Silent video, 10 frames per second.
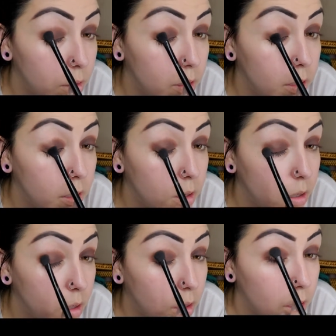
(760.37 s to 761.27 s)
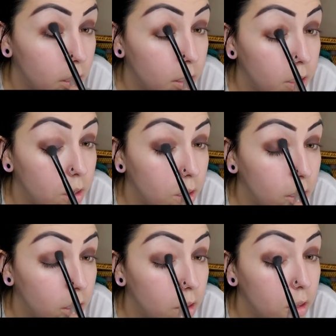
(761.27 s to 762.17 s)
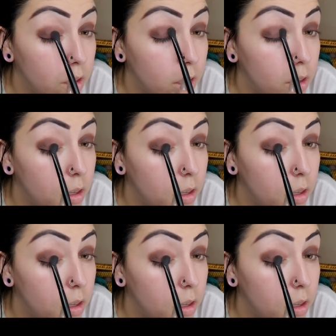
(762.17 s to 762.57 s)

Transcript: Nobody speaks.